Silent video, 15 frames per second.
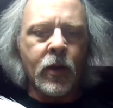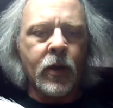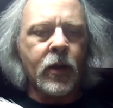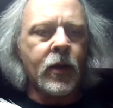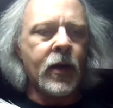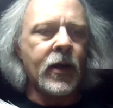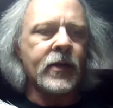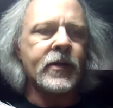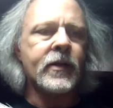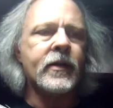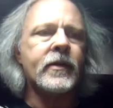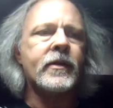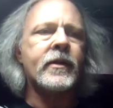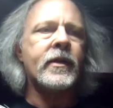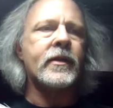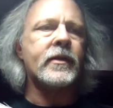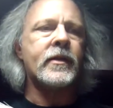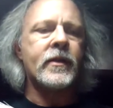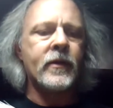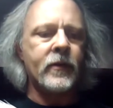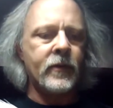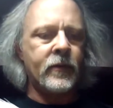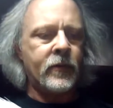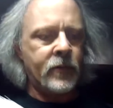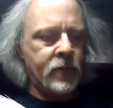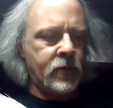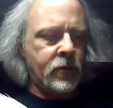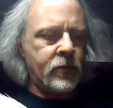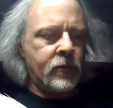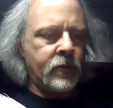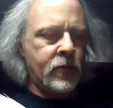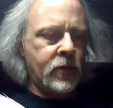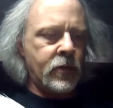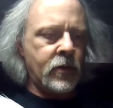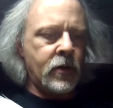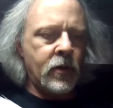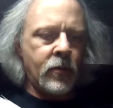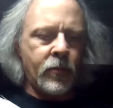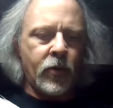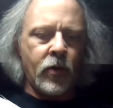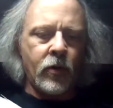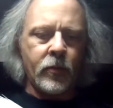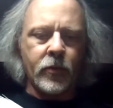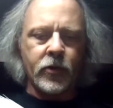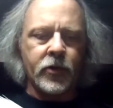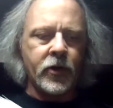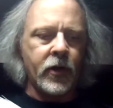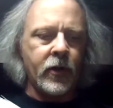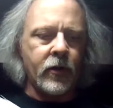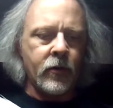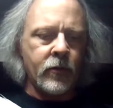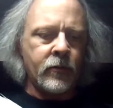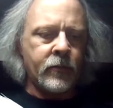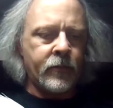Next is this Palmer Chenille.